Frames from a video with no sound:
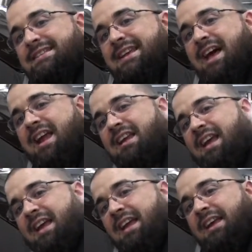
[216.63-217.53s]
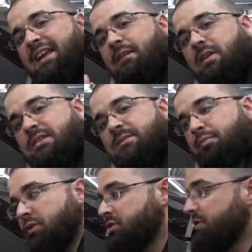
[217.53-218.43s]
side and giving it some
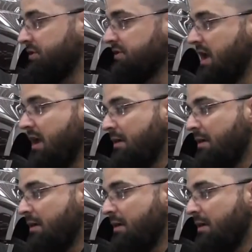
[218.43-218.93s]
pushes,